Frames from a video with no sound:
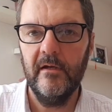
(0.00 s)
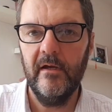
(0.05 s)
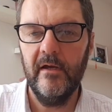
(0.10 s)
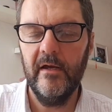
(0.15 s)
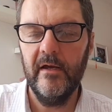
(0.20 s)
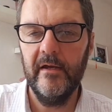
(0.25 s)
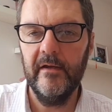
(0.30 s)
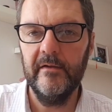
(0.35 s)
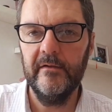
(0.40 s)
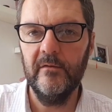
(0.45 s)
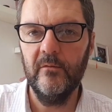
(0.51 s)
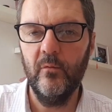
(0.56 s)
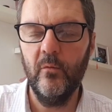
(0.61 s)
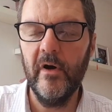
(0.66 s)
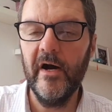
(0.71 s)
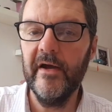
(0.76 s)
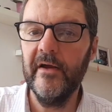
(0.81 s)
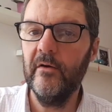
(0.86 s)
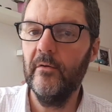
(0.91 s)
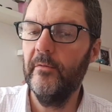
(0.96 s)
And
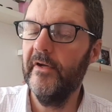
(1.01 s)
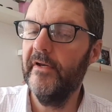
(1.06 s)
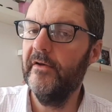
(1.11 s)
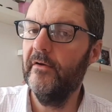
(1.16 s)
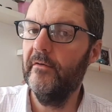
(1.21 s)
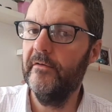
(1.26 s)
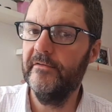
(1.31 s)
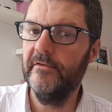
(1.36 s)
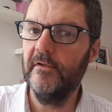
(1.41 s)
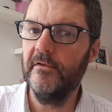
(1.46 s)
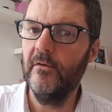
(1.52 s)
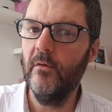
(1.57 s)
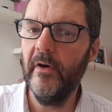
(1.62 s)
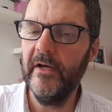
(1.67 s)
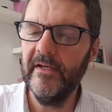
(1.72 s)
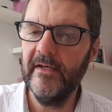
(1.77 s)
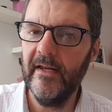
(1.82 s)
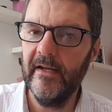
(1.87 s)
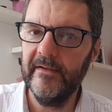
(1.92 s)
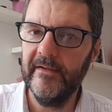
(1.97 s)
while radio is not
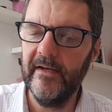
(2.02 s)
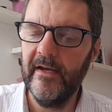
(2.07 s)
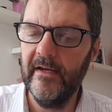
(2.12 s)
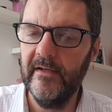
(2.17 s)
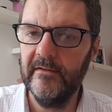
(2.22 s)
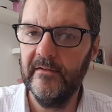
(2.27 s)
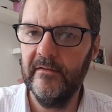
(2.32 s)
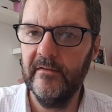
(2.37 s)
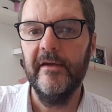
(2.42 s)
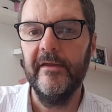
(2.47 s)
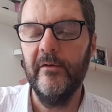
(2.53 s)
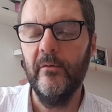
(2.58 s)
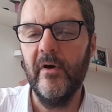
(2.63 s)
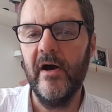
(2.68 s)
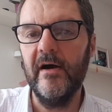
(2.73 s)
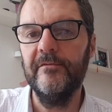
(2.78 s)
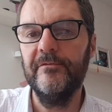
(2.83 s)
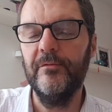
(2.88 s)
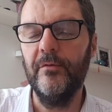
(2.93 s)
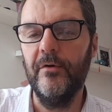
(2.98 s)
quite like that, you
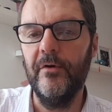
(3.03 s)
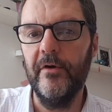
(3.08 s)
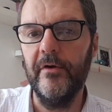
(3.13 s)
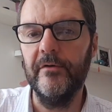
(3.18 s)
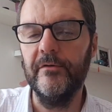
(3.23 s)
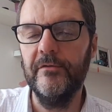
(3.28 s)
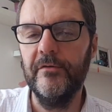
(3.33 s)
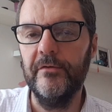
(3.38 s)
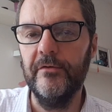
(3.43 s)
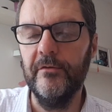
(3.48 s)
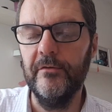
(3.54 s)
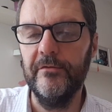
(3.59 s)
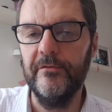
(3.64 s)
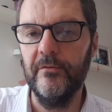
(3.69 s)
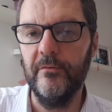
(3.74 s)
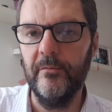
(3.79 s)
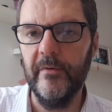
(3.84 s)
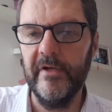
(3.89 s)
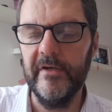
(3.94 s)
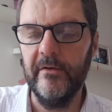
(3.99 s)
have to learn to use
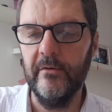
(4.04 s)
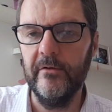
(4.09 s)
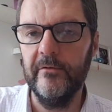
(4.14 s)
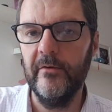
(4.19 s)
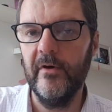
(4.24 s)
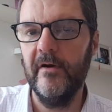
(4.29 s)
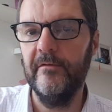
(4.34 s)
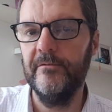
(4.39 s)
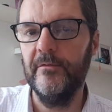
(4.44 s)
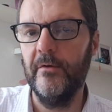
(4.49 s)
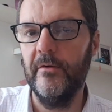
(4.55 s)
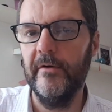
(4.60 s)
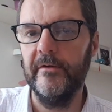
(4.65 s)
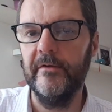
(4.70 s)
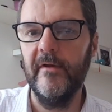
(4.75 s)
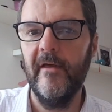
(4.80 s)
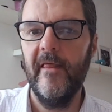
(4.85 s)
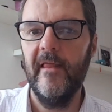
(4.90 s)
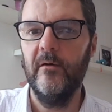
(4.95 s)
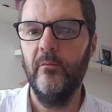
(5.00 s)
your radio and you have to learn
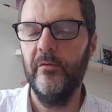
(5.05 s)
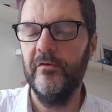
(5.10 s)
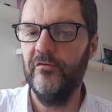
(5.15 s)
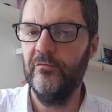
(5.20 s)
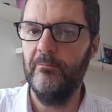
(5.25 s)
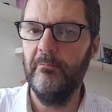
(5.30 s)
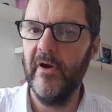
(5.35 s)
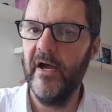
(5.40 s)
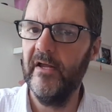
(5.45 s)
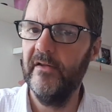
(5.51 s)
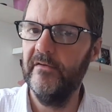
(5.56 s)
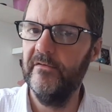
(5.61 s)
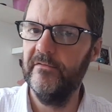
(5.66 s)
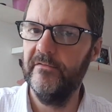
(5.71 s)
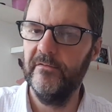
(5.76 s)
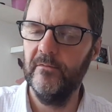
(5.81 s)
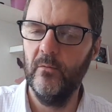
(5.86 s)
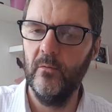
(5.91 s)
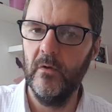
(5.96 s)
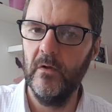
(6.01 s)
which
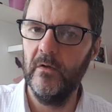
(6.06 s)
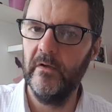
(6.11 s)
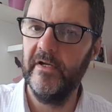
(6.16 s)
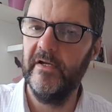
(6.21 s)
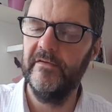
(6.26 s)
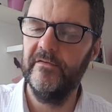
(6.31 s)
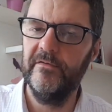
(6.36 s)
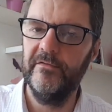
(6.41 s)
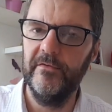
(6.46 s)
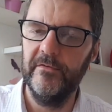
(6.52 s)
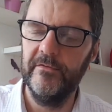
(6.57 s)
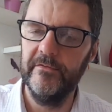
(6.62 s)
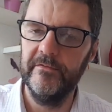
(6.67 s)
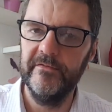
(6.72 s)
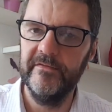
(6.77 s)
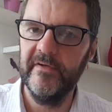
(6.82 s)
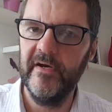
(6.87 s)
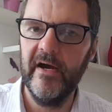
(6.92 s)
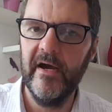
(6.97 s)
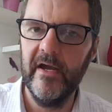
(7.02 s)
bands work at certain
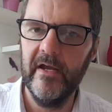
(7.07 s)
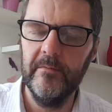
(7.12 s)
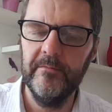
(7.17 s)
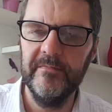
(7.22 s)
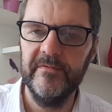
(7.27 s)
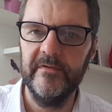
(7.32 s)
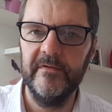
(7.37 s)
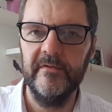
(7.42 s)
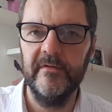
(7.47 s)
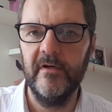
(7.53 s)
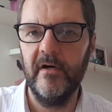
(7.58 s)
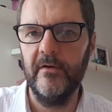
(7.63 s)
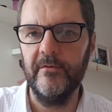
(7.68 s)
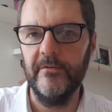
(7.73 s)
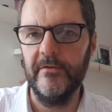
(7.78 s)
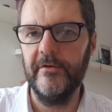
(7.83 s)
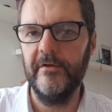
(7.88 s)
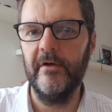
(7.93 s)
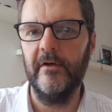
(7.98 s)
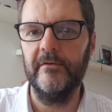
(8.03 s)
times and how to
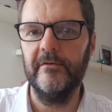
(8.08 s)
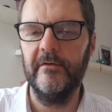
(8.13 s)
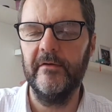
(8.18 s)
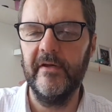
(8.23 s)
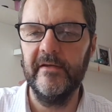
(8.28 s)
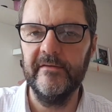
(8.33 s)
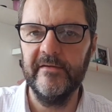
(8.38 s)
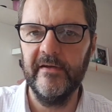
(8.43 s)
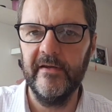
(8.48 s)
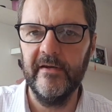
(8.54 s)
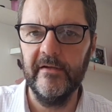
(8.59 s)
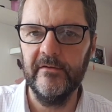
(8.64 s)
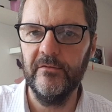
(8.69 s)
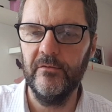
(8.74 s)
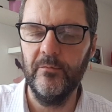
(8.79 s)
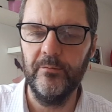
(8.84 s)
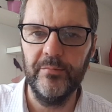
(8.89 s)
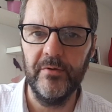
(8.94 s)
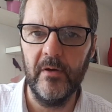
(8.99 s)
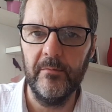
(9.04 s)
cut an antenna to
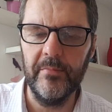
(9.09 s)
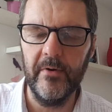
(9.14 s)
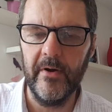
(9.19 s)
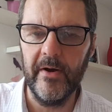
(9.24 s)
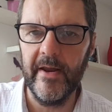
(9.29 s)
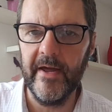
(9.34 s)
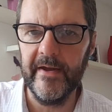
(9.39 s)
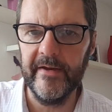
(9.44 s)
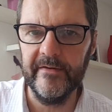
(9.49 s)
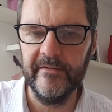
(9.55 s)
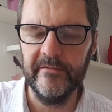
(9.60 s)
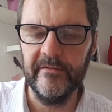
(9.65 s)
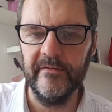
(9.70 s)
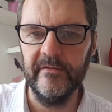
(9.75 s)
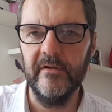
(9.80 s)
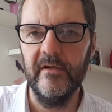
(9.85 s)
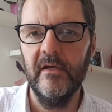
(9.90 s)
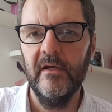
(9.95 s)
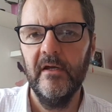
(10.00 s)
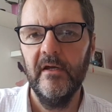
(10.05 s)
the proper length
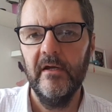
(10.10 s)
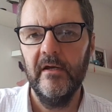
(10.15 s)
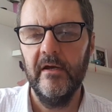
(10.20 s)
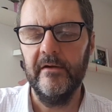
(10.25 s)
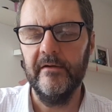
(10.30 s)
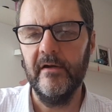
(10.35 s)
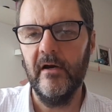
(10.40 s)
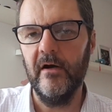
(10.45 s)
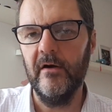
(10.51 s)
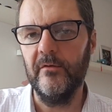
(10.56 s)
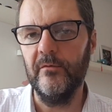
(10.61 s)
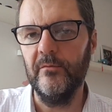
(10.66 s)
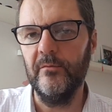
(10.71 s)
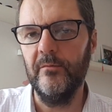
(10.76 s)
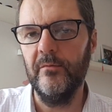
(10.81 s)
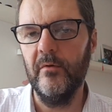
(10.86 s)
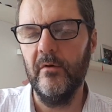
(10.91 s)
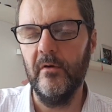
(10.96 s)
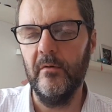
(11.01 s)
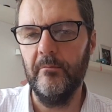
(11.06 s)
and, and how
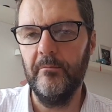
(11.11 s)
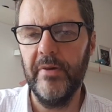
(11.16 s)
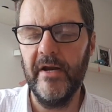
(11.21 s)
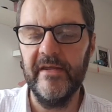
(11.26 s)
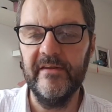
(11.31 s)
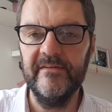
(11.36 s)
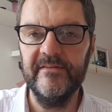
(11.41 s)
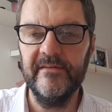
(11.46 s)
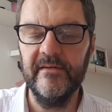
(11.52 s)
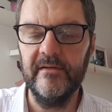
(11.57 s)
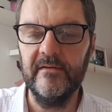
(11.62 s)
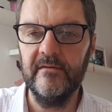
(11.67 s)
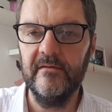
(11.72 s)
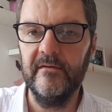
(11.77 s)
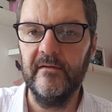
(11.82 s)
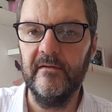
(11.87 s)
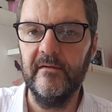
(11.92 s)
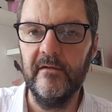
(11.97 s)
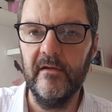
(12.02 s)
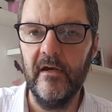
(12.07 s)
to uh, place it.
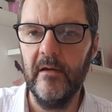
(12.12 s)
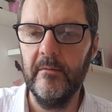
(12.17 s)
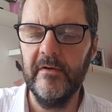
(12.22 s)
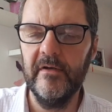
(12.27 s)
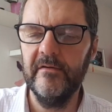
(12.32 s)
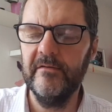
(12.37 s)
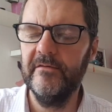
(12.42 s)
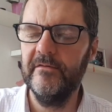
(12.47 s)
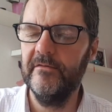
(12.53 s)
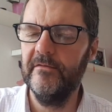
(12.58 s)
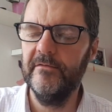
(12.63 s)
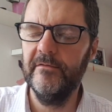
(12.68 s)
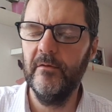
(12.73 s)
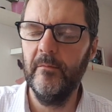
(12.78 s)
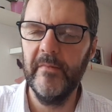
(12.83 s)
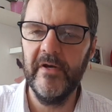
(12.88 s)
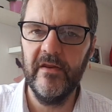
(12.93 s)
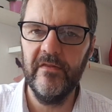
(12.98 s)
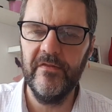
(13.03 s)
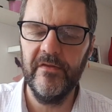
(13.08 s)
And uh, I mean, there's so
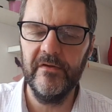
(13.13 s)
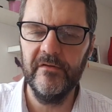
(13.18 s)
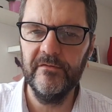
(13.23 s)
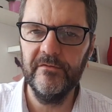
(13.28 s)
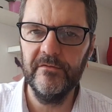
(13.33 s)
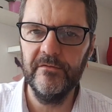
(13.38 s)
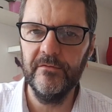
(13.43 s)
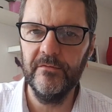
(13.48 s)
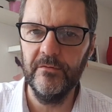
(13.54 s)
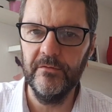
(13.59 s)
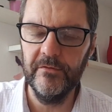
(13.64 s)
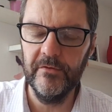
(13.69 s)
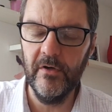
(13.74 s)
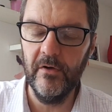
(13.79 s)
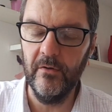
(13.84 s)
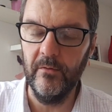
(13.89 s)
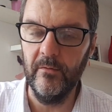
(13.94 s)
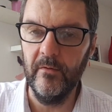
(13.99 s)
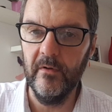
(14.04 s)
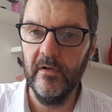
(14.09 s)
many things to
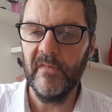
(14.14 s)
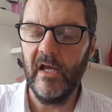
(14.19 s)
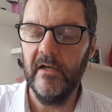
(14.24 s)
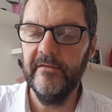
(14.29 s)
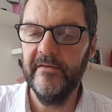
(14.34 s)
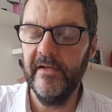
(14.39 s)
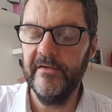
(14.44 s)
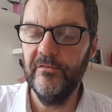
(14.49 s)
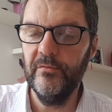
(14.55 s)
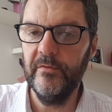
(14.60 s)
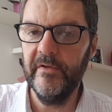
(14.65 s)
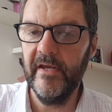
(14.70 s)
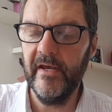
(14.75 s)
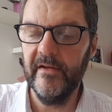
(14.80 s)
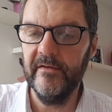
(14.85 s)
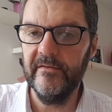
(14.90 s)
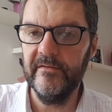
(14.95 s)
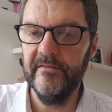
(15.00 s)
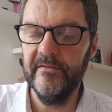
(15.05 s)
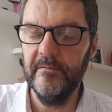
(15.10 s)
know that you
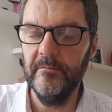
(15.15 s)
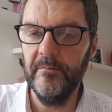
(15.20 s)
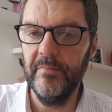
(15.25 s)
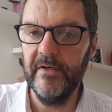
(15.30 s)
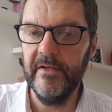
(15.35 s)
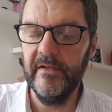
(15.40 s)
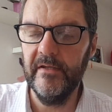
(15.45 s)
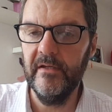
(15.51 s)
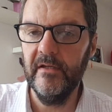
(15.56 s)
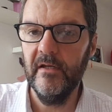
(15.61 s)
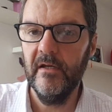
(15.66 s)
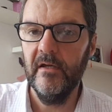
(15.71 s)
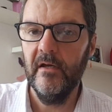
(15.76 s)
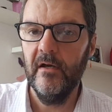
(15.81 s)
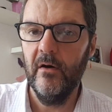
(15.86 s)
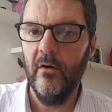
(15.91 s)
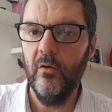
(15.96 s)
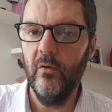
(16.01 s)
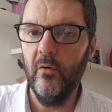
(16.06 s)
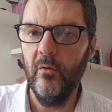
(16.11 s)
can't simply
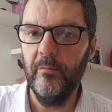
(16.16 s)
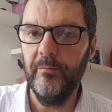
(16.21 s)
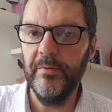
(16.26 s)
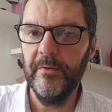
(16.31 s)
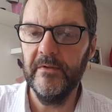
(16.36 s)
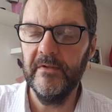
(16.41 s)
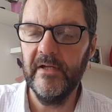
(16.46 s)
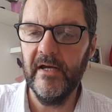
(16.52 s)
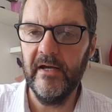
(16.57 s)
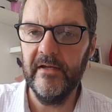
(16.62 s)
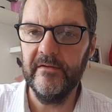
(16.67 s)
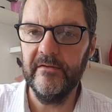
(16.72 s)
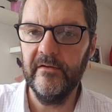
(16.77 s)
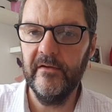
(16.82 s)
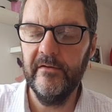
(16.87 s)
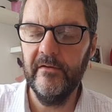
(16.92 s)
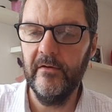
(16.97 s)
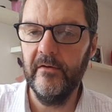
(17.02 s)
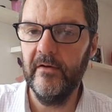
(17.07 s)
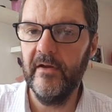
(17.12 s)
hope that
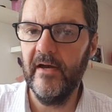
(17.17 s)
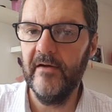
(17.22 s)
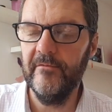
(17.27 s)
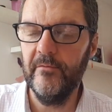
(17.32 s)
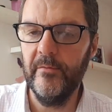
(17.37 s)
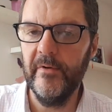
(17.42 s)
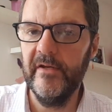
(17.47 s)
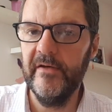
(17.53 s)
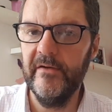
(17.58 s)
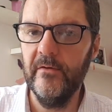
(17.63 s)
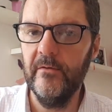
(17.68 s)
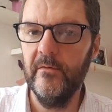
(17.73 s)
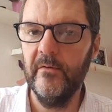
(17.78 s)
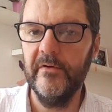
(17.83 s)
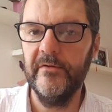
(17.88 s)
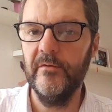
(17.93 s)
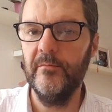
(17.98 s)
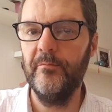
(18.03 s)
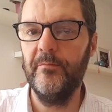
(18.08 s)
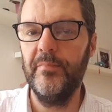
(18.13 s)
you're going to have a radio
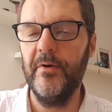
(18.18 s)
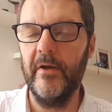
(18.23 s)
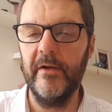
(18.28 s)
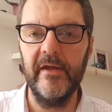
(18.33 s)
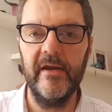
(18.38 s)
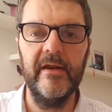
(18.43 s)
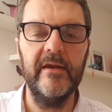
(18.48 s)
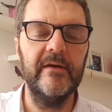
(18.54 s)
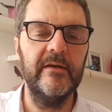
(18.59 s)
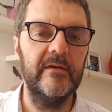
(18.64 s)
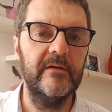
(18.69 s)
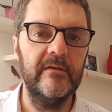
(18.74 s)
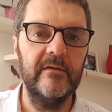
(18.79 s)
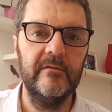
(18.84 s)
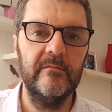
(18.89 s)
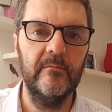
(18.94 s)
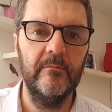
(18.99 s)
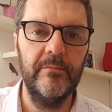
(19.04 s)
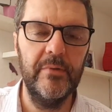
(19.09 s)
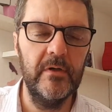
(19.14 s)
and you plug it in
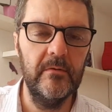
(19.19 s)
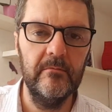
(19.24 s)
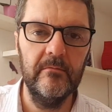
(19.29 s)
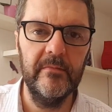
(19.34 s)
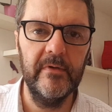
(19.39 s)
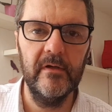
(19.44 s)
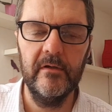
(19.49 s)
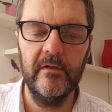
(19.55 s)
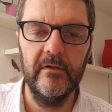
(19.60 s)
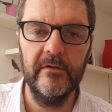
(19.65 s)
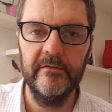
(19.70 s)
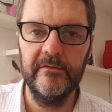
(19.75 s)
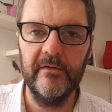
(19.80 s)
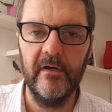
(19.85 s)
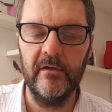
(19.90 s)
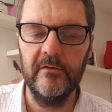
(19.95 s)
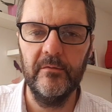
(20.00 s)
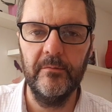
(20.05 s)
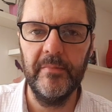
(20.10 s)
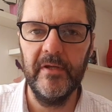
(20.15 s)
and boom, you're going to
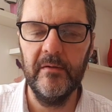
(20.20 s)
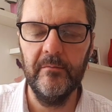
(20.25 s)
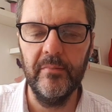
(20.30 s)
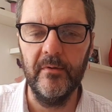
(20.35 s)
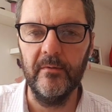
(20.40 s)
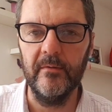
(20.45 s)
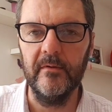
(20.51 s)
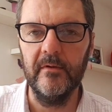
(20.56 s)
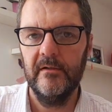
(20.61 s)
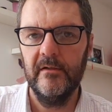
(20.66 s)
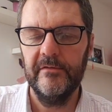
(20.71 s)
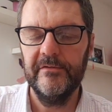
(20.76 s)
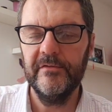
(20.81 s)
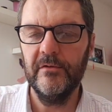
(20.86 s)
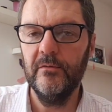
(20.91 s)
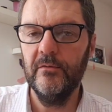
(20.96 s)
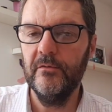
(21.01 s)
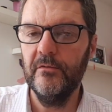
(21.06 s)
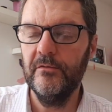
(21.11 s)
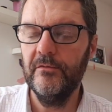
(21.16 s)
talk to people.
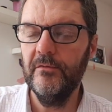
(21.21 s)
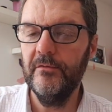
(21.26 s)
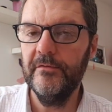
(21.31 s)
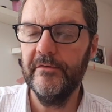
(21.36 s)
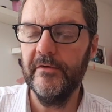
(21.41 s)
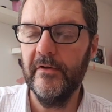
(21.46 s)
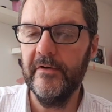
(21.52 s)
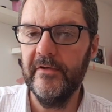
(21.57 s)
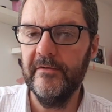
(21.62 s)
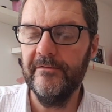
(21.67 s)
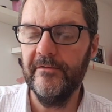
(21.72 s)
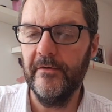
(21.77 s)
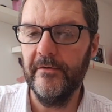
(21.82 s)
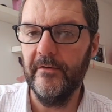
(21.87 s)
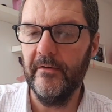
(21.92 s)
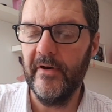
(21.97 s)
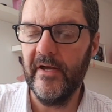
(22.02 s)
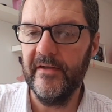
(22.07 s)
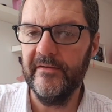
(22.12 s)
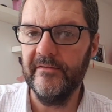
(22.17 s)
So do study for
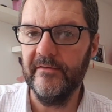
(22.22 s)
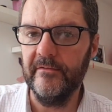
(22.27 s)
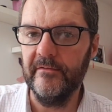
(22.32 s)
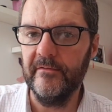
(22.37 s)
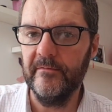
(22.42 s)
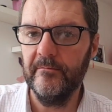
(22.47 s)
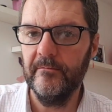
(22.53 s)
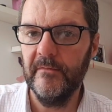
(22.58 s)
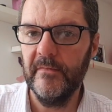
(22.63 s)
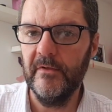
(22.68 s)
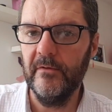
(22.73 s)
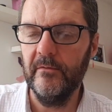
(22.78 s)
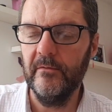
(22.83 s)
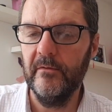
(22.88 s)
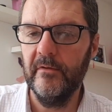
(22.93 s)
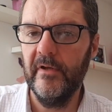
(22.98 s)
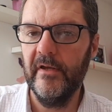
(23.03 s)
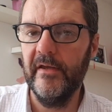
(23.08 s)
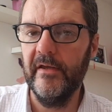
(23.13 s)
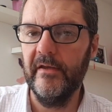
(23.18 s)
your license. You know,
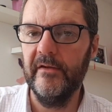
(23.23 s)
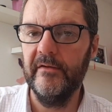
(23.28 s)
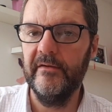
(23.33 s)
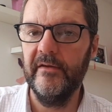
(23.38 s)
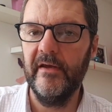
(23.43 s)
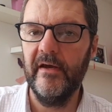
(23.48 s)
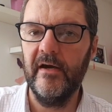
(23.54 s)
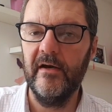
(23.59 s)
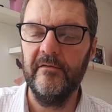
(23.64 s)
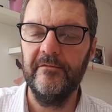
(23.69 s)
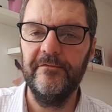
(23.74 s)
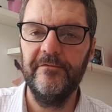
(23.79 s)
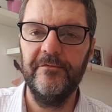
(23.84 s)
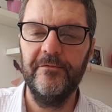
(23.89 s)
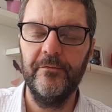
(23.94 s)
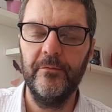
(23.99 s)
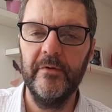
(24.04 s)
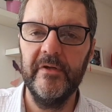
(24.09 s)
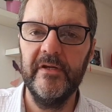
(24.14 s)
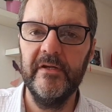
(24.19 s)
eh, there are
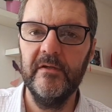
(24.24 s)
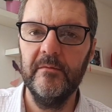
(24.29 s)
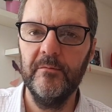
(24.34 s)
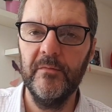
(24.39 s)
free